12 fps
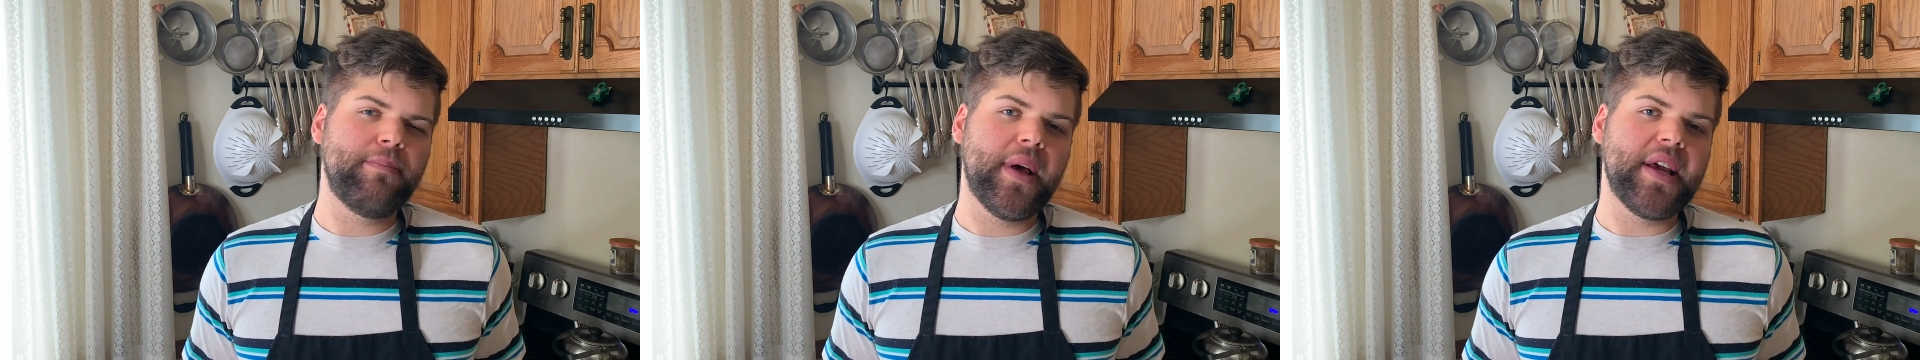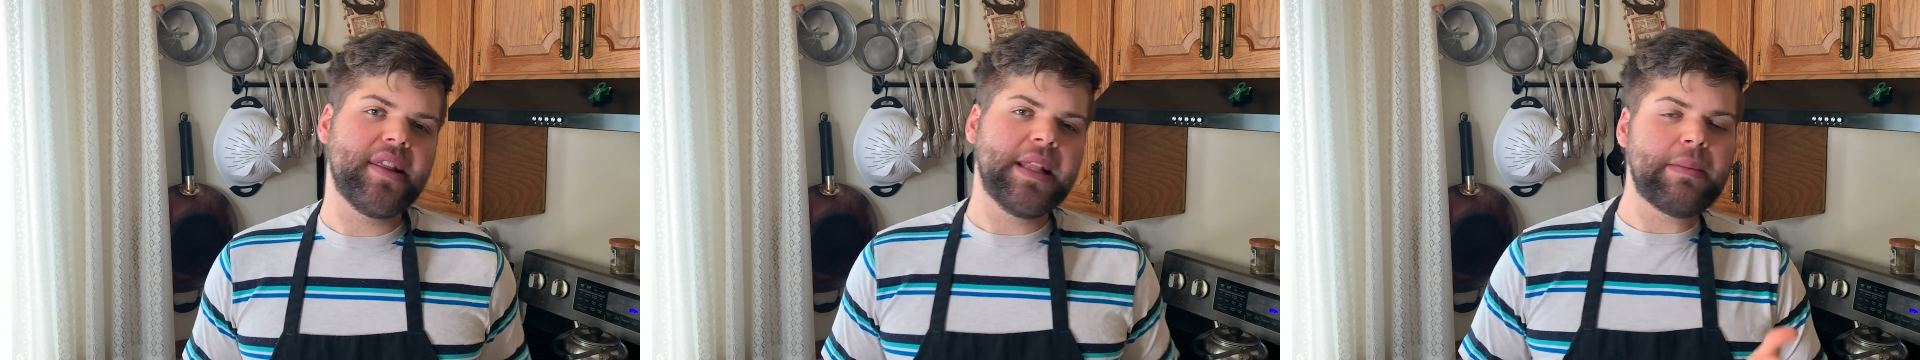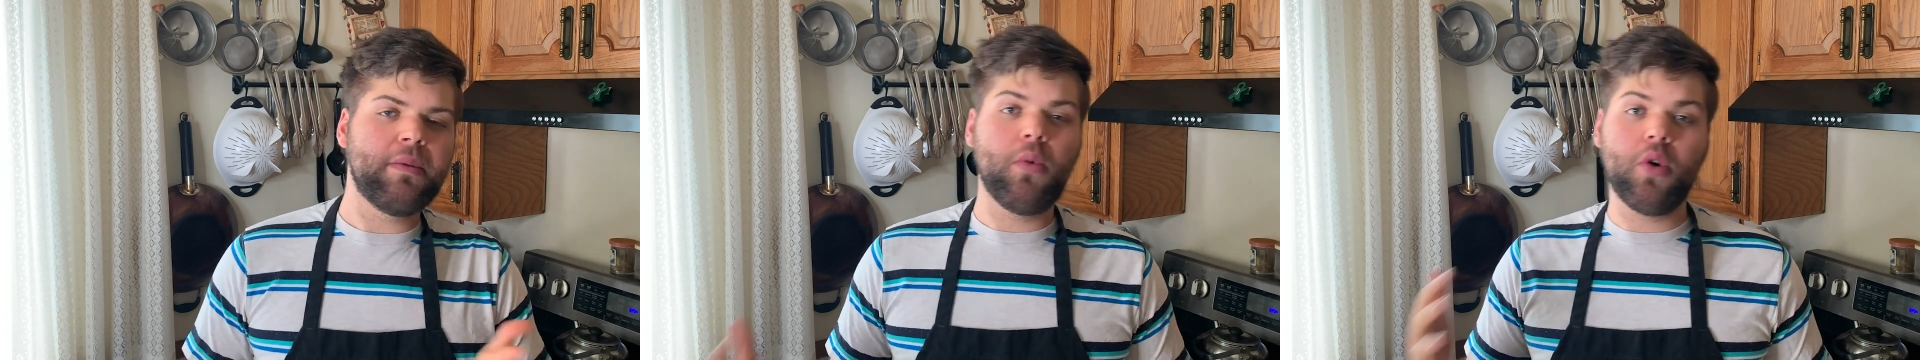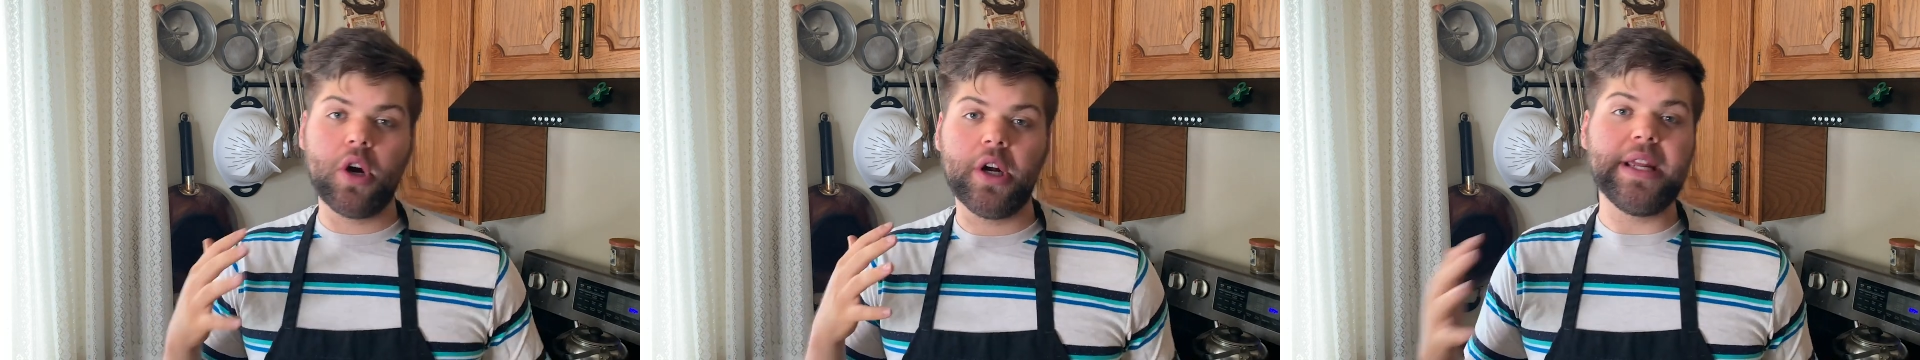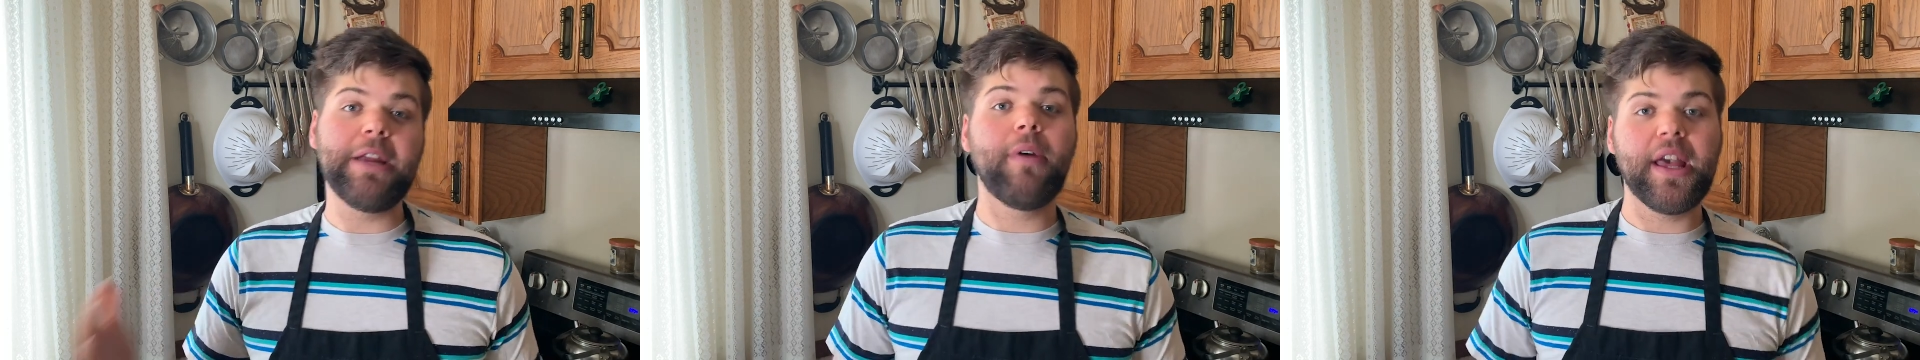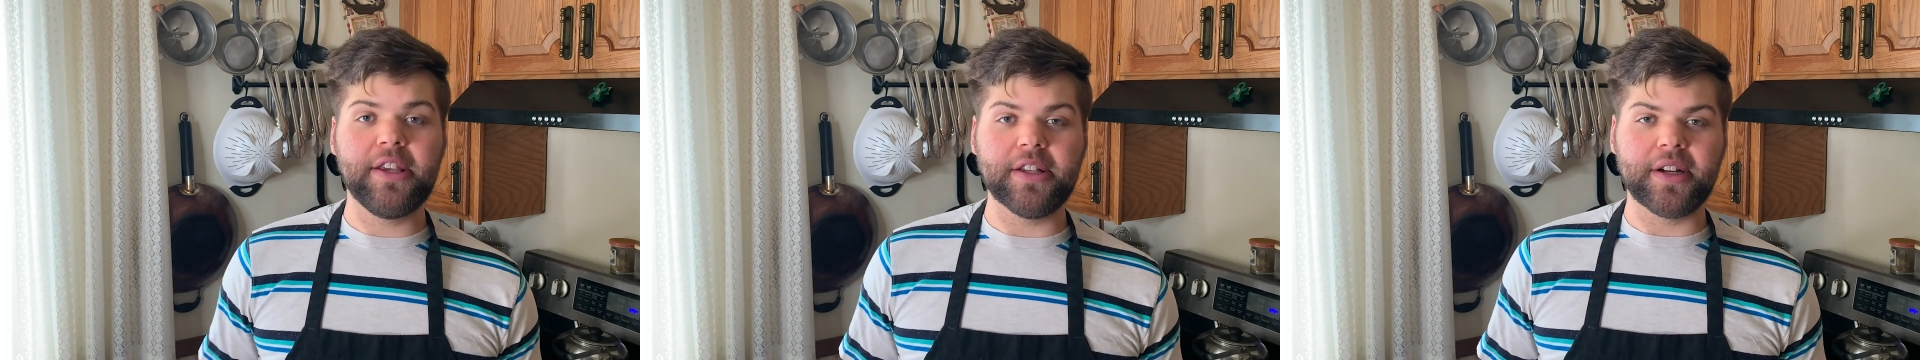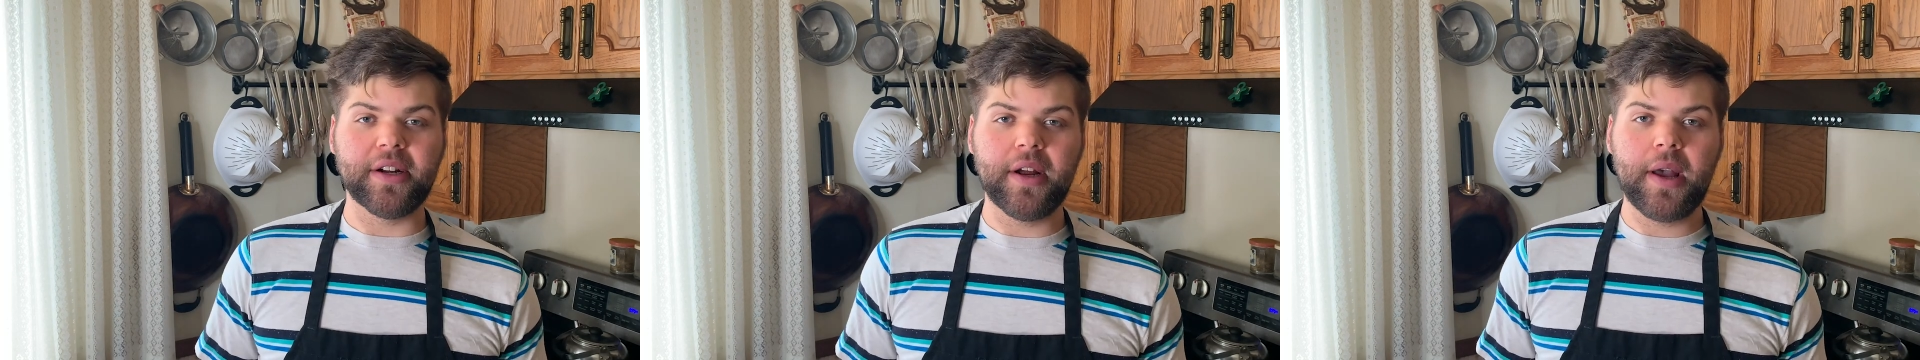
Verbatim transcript: but it's a little bit more irregular.